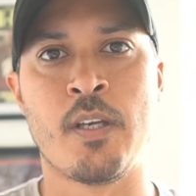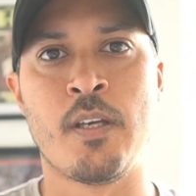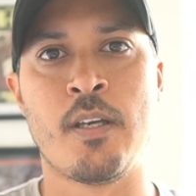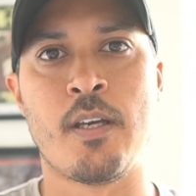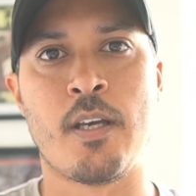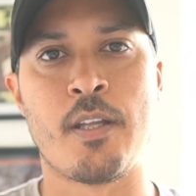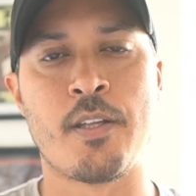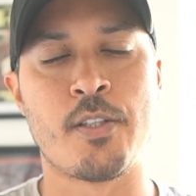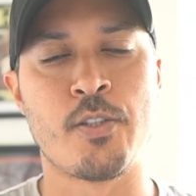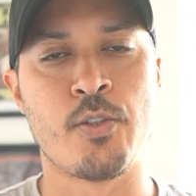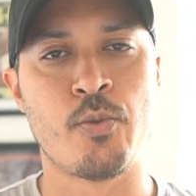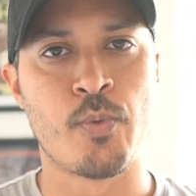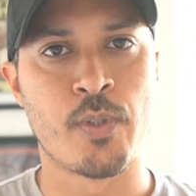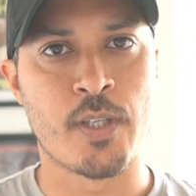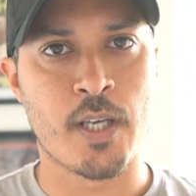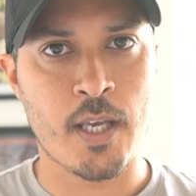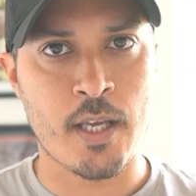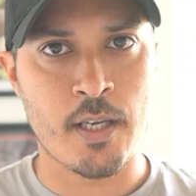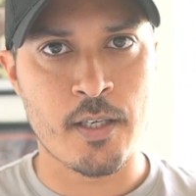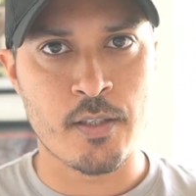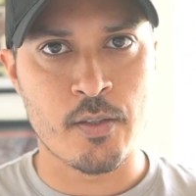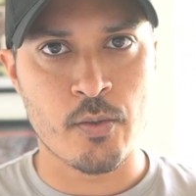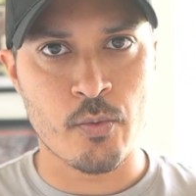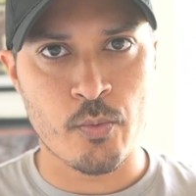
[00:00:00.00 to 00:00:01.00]
And then you would
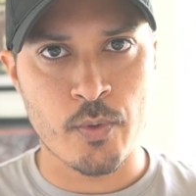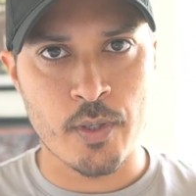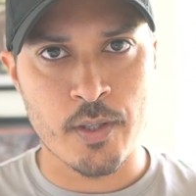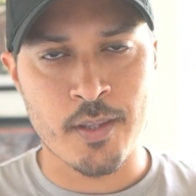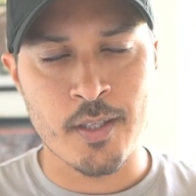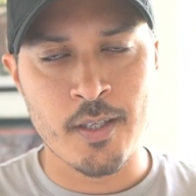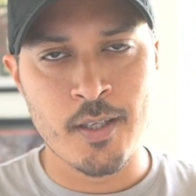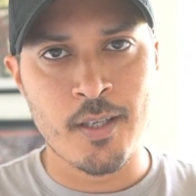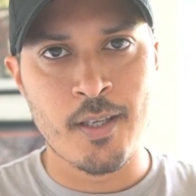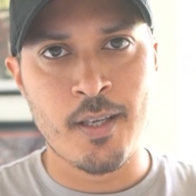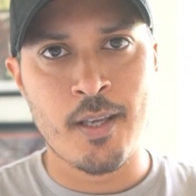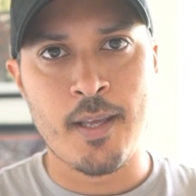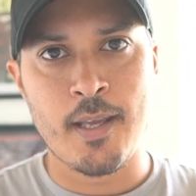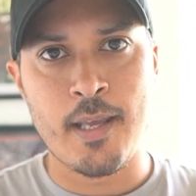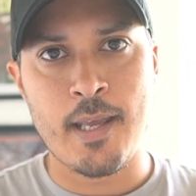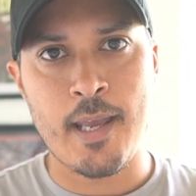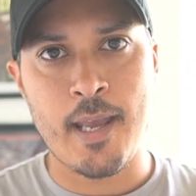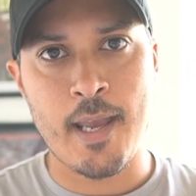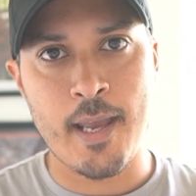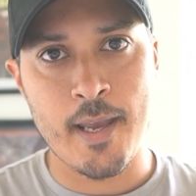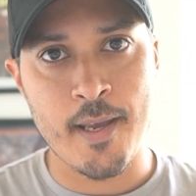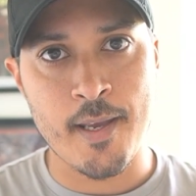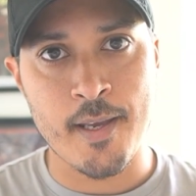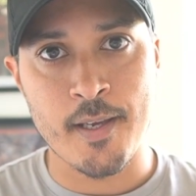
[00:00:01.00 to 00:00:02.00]
end it with,
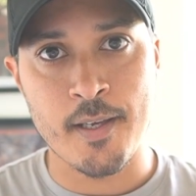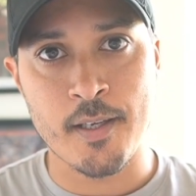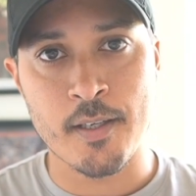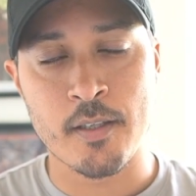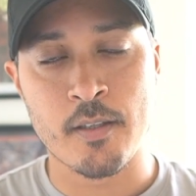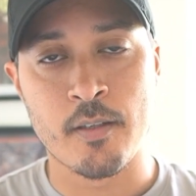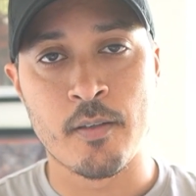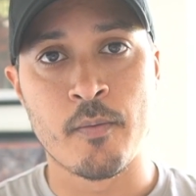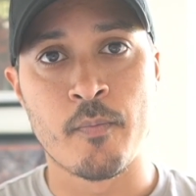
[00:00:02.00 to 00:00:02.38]
hey,